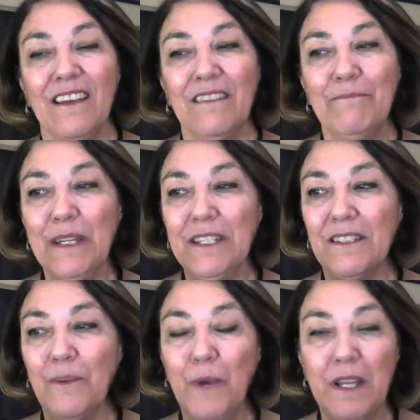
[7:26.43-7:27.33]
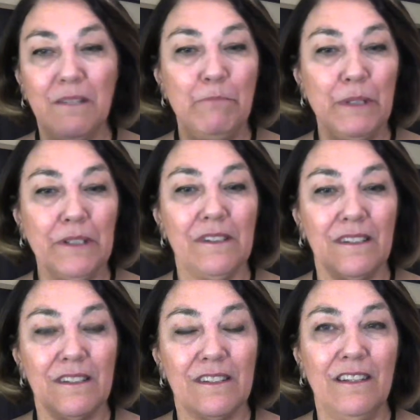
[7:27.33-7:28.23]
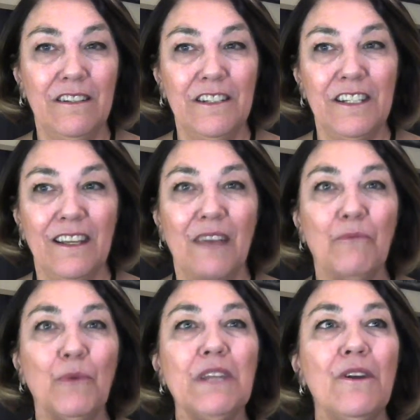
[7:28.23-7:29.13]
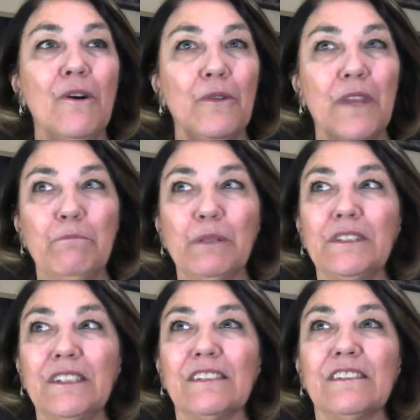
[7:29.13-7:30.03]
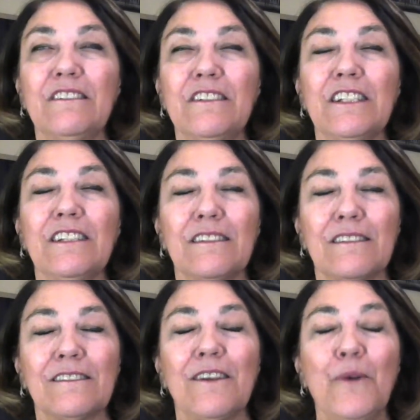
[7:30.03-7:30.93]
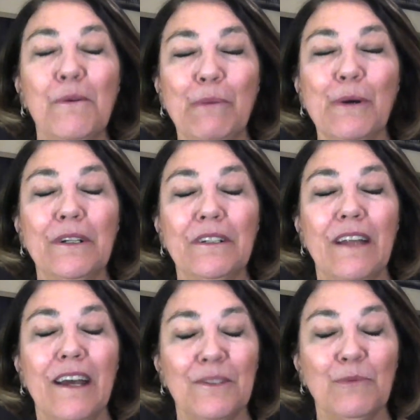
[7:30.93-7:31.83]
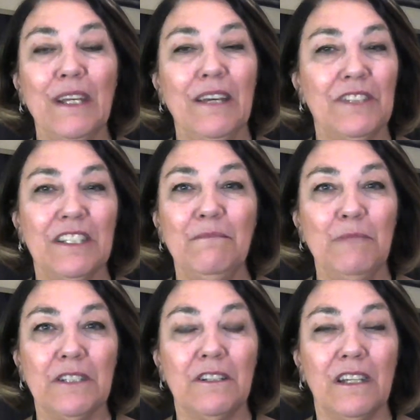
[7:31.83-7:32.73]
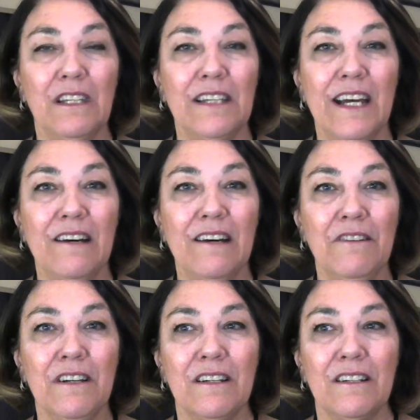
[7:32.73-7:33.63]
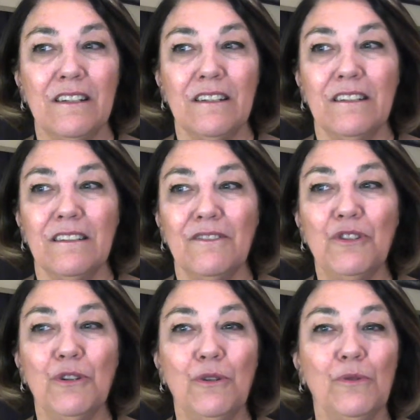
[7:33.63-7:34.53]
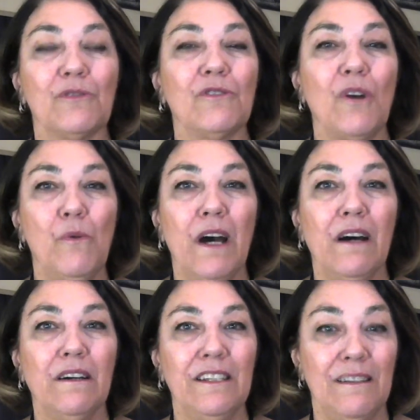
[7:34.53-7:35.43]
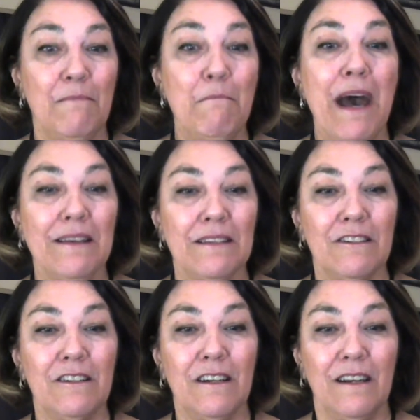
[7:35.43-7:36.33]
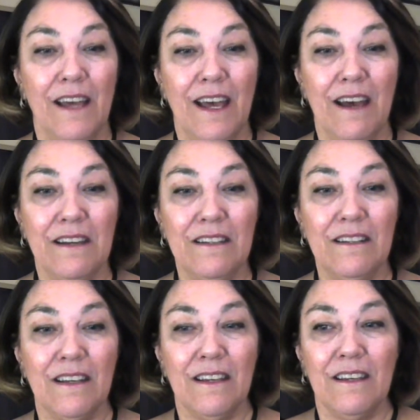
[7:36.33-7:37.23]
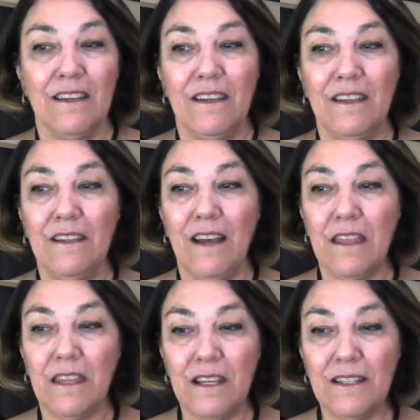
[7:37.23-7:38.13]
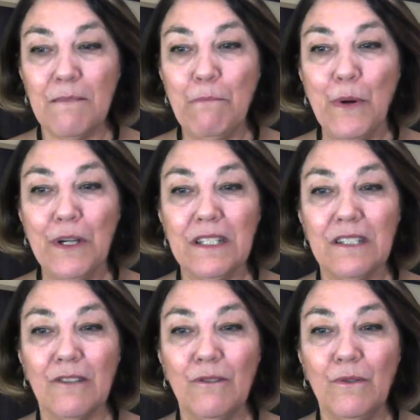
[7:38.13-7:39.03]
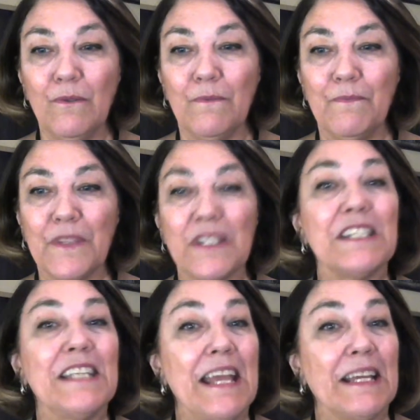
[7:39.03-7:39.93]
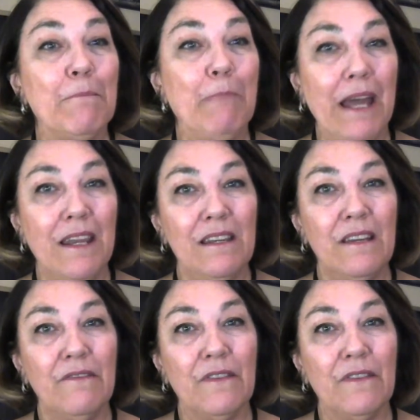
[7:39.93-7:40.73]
But it's a way to build synergy. And we know that building synergy is so important, as we have seen Mr. Kitao do so well. He's a master at it. And I think it's important to stay competitive.